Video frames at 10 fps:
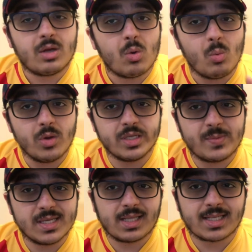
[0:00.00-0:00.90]
Will this be
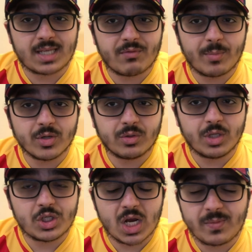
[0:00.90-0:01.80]
his last game for Barcelona
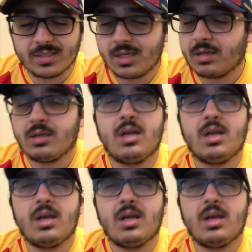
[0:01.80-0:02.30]
in the Champions League?